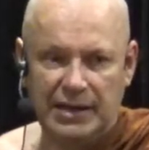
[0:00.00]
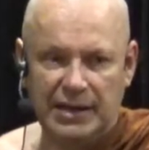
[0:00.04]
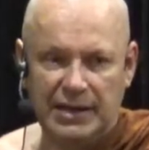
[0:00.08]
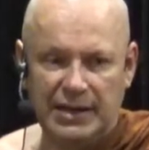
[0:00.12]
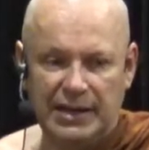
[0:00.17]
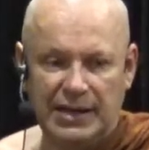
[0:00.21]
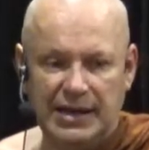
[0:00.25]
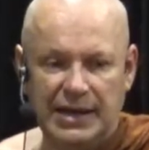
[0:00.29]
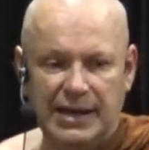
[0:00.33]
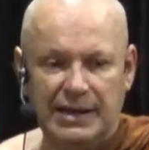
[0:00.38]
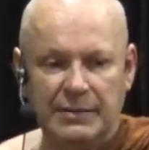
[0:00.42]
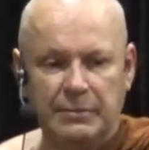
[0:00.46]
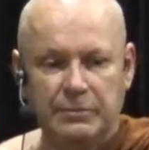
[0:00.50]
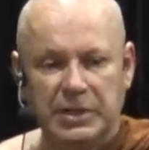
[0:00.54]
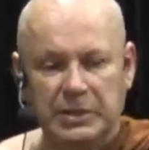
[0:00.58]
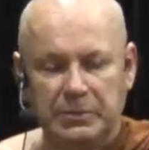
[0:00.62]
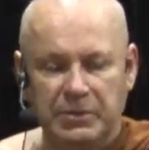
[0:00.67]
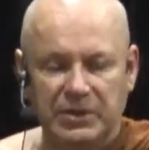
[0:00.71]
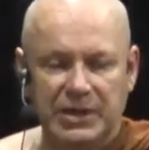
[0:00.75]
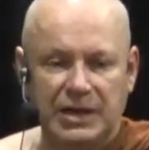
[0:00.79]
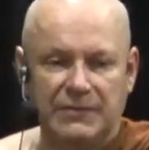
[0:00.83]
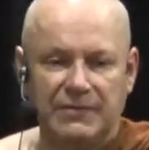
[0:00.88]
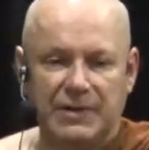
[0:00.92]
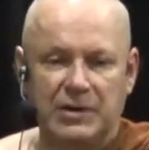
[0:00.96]
Yeah,
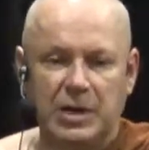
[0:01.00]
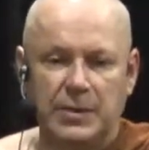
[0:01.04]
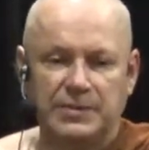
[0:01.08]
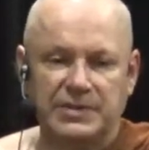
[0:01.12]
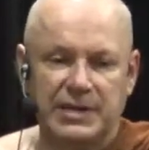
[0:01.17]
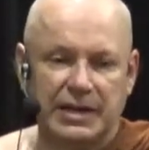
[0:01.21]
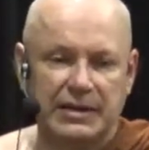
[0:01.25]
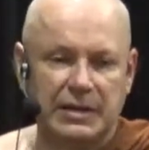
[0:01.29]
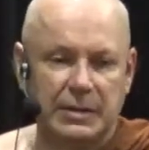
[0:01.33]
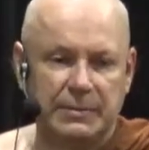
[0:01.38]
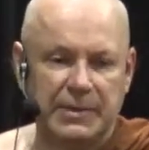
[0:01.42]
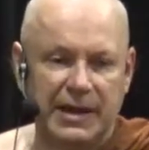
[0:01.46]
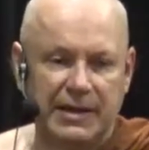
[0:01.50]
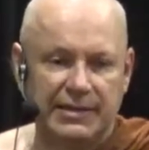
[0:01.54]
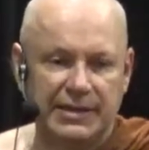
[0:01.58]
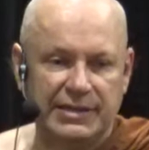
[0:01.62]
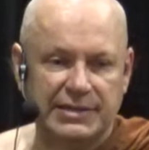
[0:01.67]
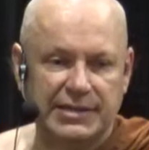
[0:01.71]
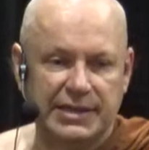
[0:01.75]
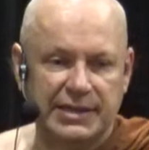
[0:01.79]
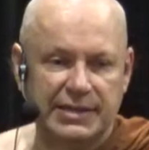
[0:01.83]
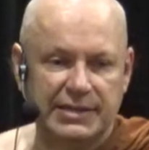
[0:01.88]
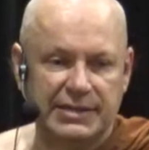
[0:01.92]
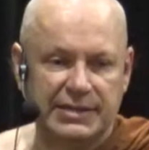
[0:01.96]
people get very upset about
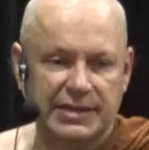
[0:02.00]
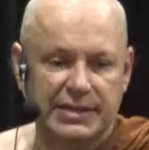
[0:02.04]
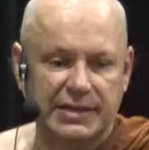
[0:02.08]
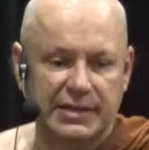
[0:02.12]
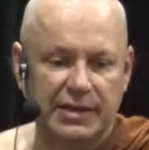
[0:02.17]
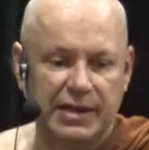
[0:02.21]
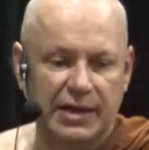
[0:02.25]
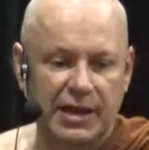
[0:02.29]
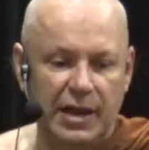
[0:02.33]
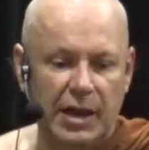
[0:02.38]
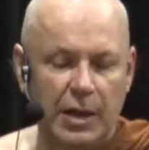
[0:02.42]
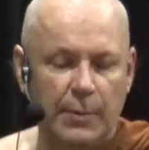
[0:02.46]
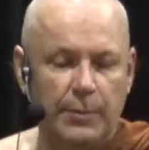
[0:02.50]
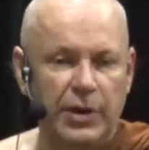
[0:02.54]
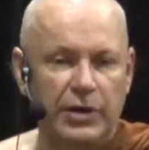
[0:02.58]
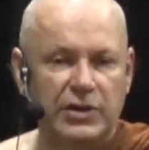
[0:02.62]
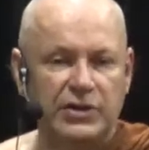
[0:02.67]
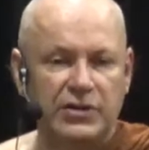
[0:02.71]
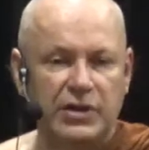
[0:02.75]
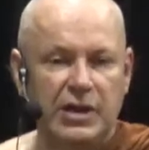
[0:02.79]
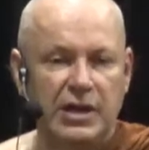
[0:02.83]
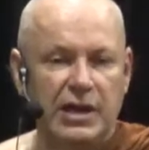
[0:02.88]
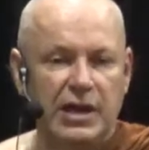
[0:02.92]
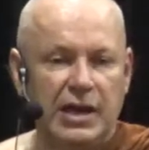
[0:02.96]
these things. Eh.
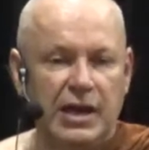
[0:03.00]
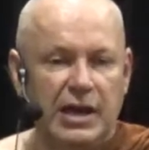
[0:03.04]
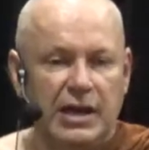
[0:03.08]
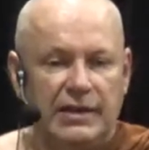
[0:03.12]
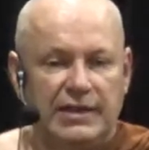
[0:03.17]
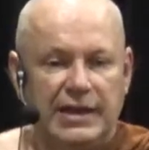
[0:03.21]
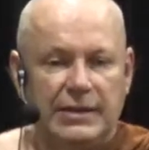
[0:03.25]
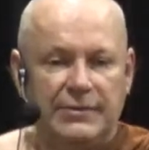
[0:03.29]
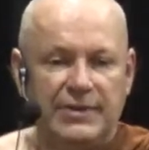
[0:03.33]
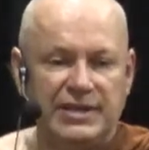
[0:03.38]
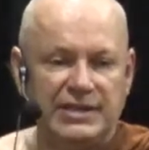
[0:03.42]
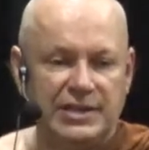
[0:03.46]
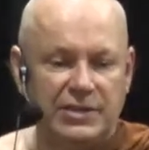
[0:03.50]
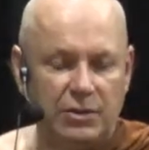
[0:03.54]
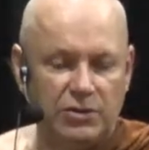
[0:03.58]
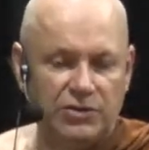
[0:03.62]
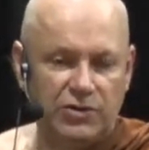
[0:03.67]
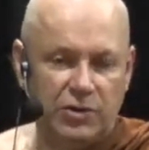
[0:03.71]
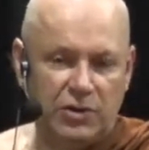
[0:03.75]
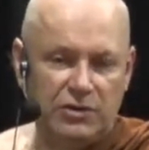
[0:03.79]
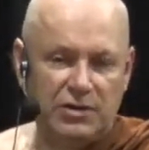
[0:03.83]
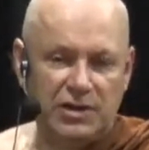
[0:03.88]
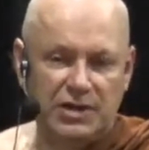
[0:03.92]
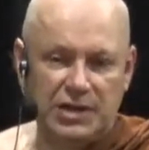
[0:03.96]
But there is an
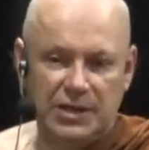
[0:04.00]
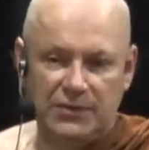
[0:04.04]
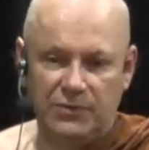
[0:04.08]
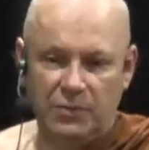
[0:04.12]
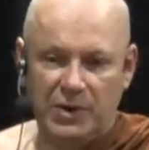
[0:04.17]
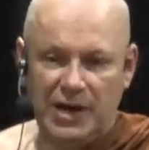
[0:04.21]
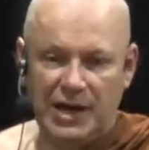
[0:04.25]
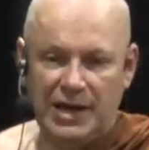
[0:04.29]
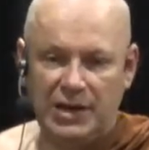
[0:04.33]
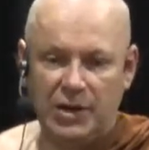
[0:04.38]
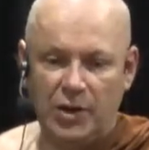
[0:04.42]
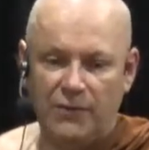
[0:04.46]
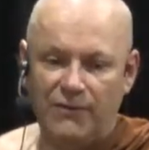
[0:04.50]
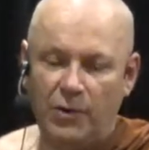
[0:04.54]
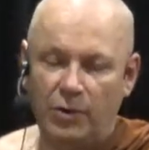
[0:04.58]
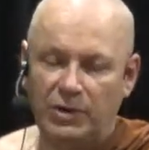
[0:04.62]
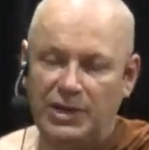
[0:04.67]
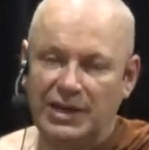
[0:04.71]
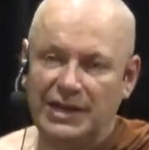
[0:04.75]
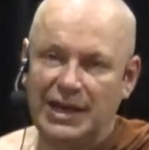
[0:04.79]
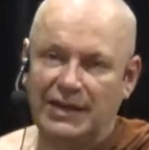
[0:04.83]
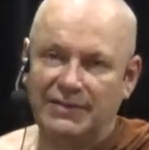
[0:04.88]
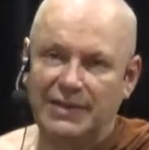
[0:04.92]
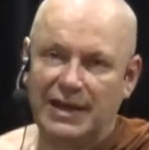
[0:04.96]
alternative way of
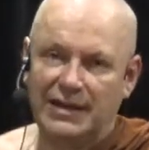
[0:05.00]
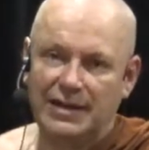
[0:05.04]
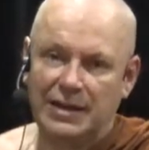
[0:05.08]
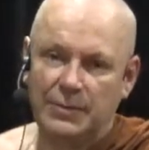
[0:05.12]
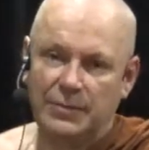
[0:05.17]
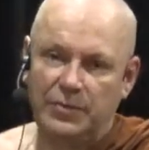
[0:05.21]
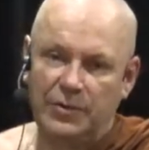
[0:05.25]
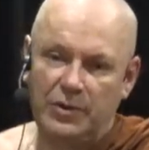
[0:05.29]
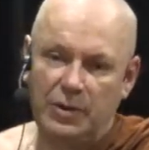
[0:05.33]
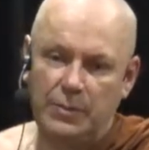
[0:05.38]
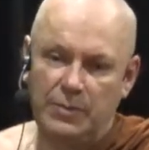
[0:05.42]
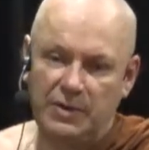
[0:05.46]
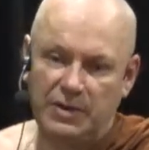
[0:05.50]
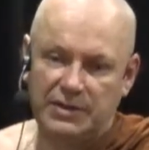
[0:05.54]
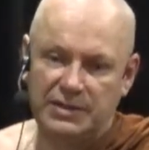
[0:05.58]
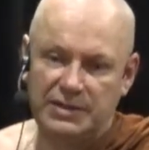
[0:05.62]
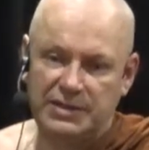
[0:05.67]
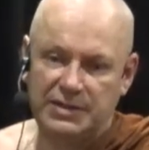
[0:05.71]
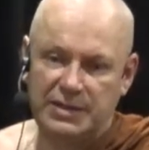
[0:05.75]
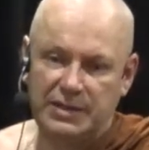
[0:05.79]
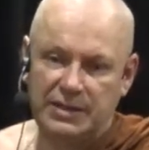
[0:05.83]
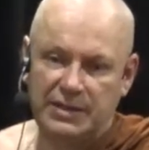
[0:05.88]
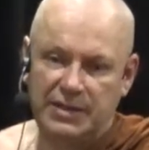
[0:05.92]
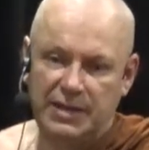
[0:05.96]
looking at that
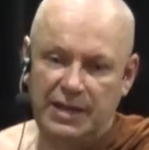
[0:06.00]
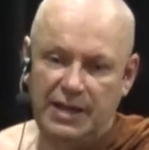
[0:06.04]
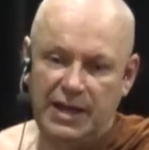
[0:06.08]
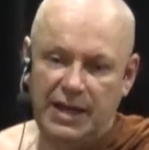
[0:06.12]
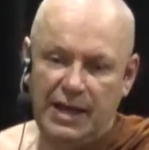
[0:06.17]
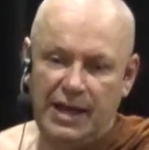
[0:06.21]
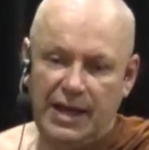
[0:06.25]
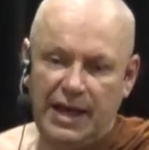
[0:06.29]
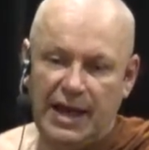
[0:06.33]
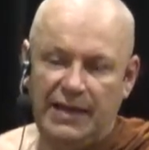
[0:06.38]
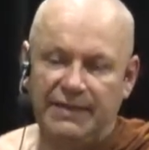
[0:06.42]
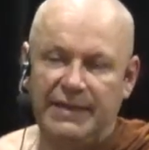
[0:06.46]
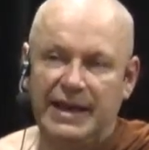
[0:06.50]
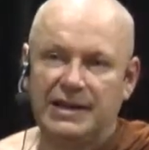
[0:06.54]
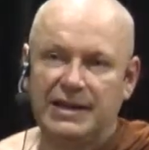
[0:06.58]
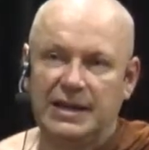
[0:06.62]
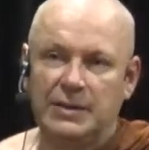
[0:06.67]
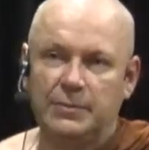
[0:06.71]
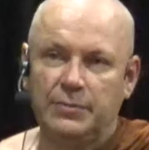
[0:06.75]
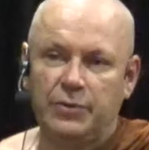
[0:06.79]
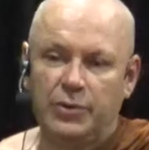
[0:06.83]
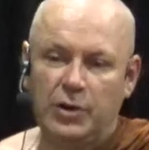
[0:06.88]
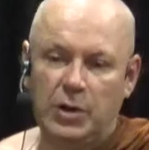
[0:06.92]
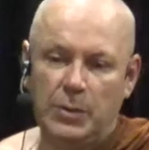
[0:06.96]
impermanence. And that
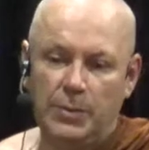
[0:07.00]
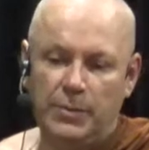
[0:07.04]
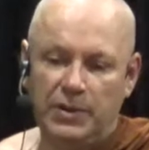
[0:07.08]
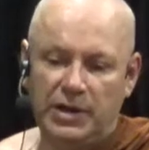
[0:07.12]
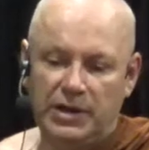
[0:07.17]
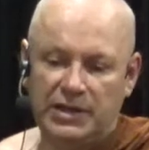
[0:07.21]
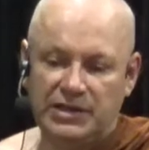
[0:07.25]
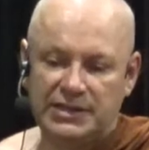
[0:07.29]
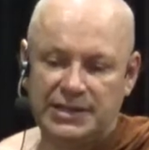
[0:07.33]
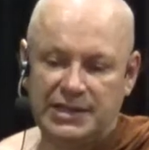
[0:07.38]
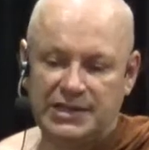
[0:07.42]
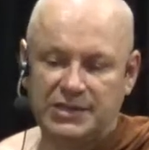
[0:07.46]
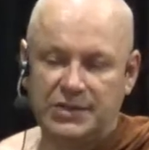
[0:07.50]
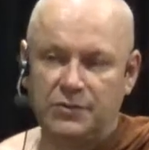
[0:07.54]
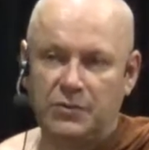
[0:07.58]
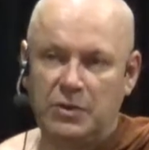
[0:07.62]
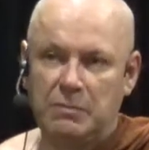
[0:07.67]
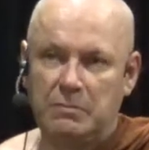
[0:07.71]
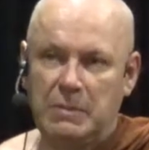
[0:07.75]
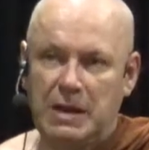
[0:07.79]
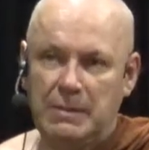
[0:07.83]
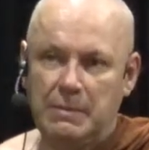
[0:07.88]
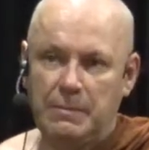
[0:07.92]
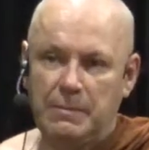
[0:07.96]
impermanence is to
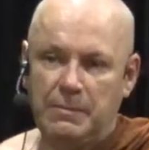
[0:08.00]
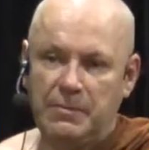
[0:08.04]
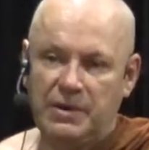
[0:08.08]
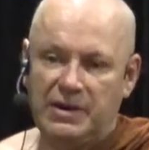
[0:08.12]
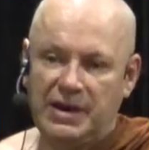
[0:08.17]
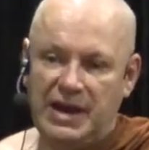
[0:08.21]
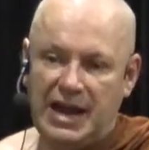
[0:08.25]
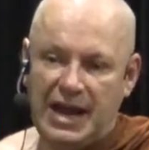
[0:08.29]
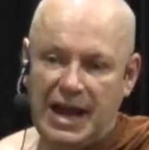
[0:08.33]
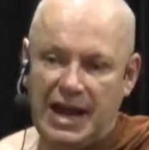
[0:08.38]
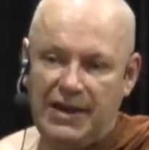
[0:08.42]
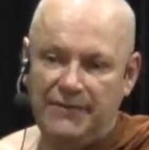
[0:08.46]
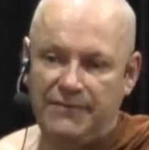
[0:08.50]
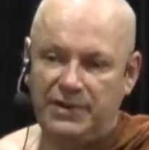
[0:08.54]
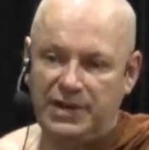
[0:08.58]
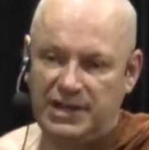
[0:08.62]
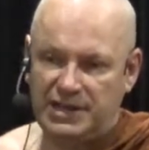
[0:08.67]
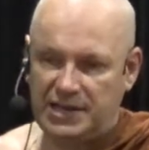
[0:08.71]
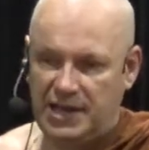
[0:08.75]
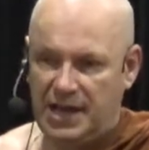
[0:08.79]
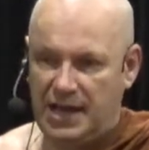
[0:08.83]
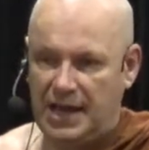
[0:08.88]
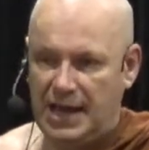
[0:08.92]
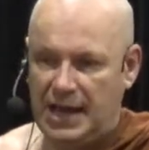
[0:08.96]
remember every
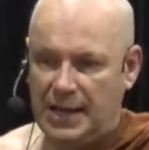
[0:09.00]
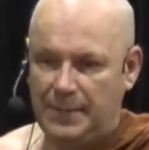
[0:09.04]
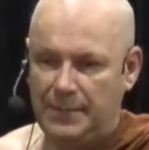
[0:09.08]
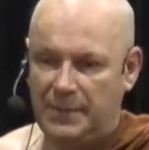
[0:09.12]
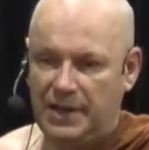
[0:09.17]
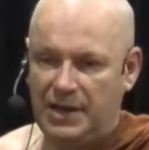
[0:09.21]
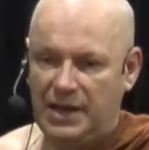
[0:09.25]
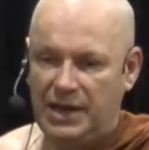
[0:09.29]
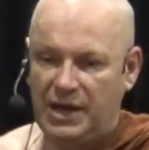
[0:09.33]
time